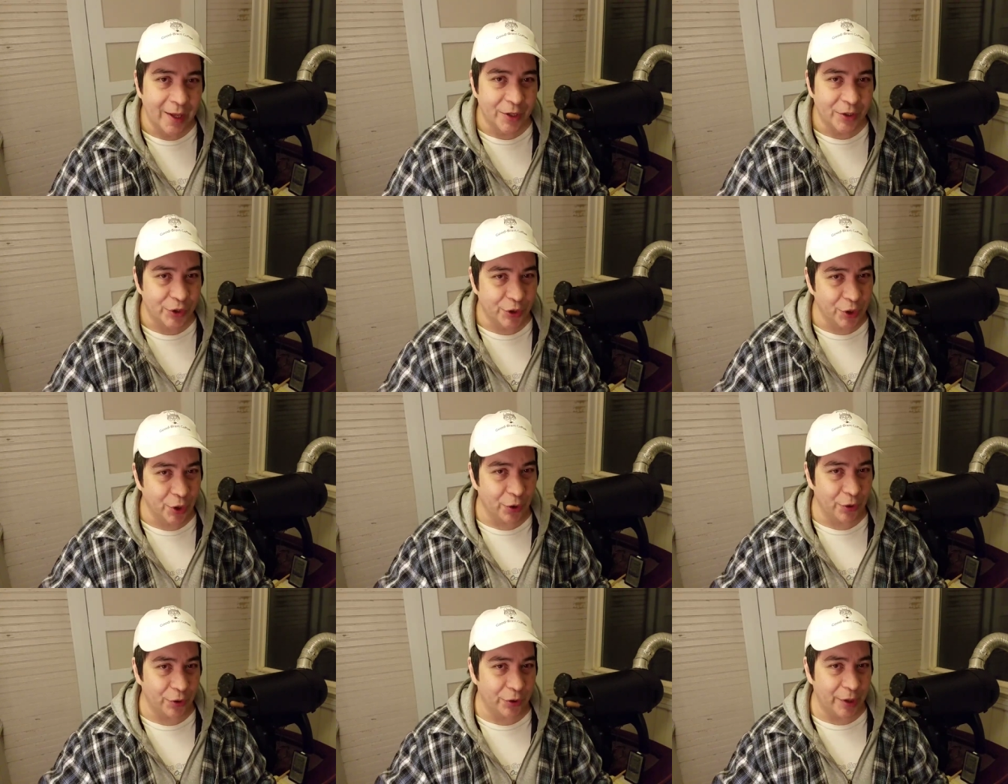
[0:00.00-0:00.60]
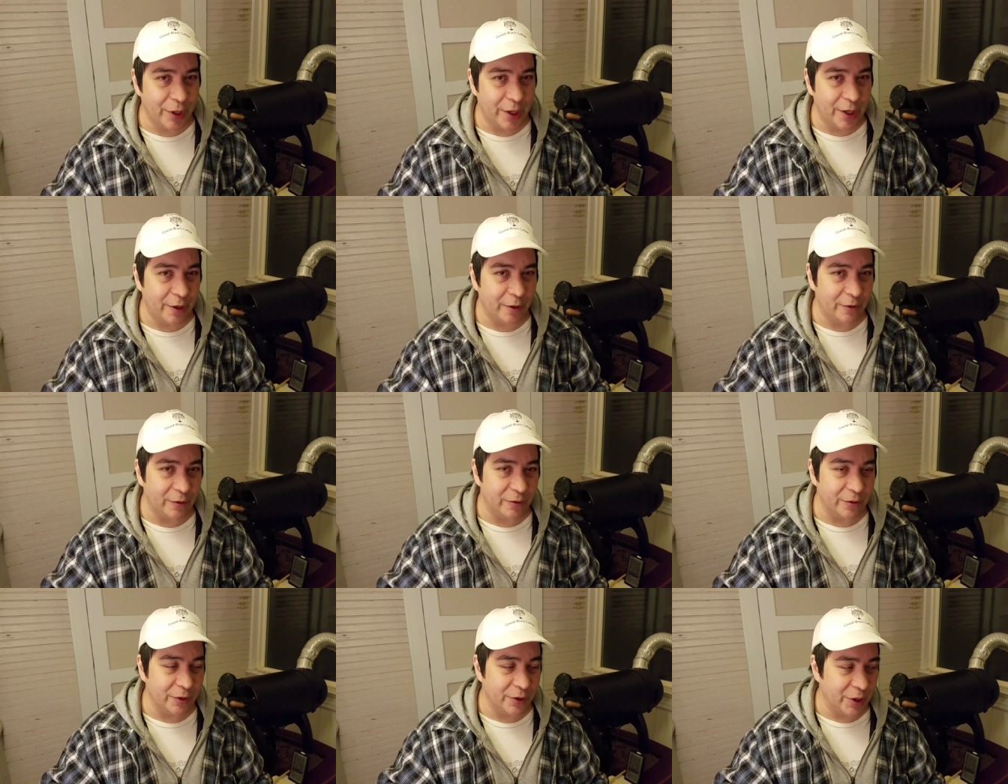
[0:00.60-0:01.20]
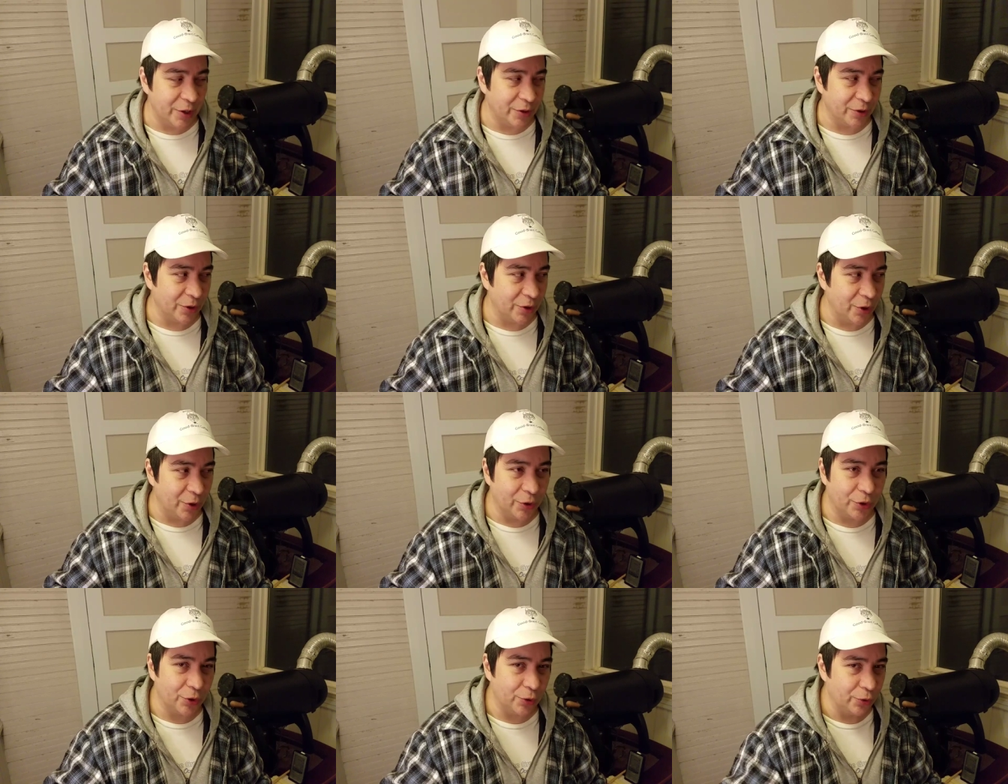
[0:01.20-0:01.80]
so they didn't
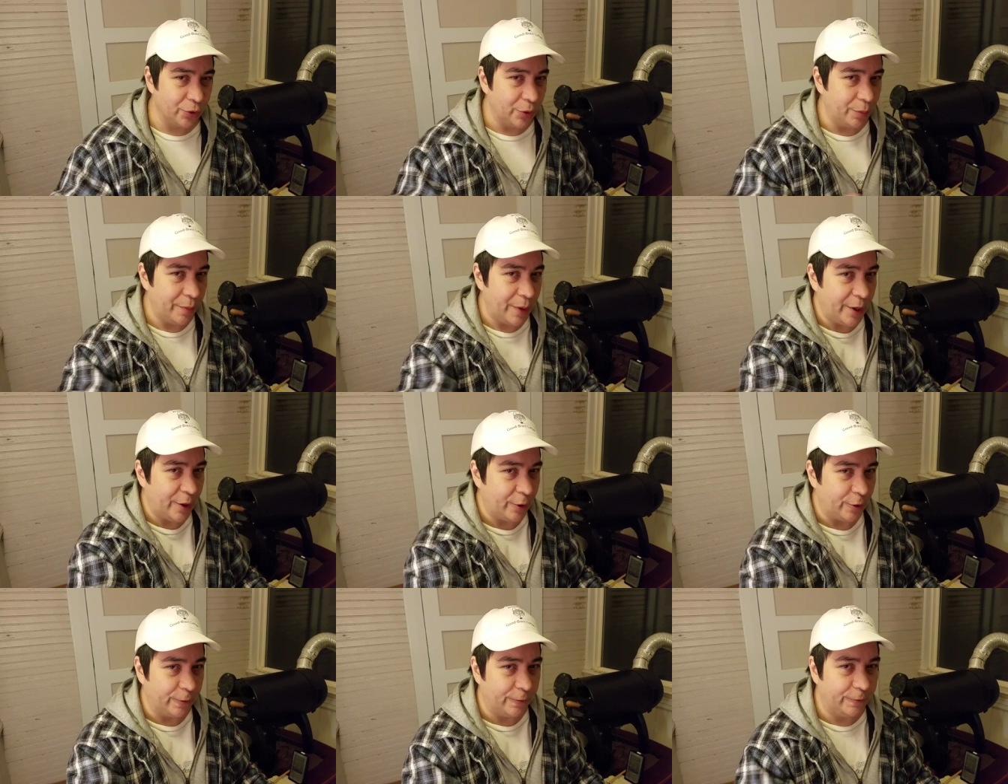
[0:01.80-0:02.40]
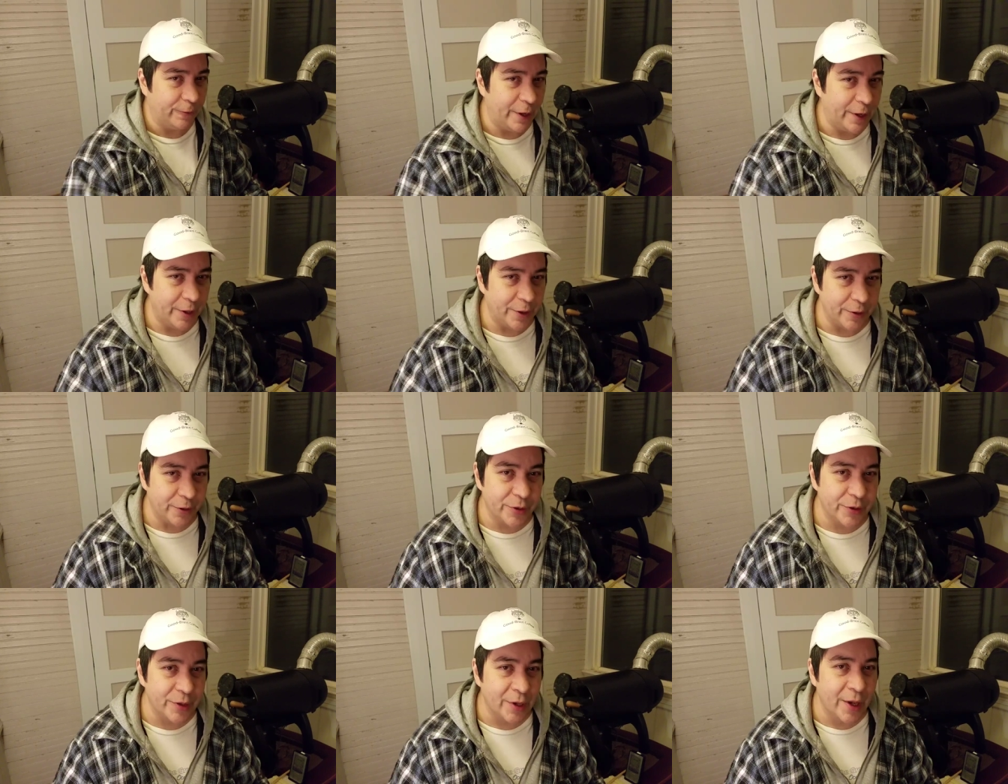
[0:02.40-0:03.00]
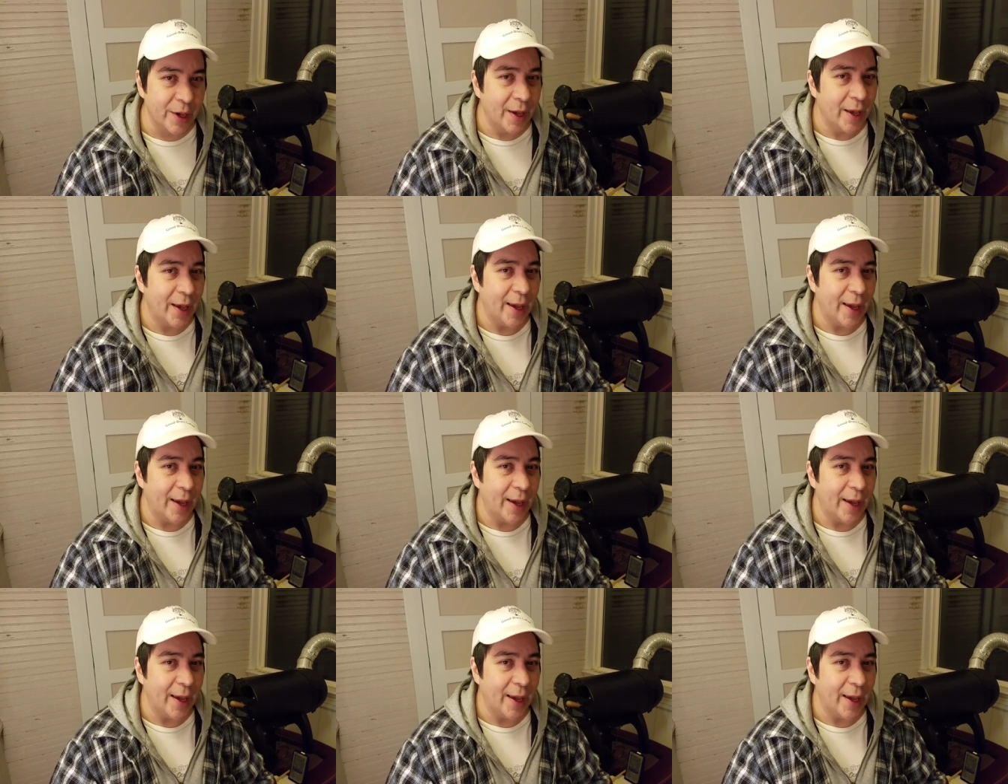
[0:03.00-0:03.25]
go through the Maillard phase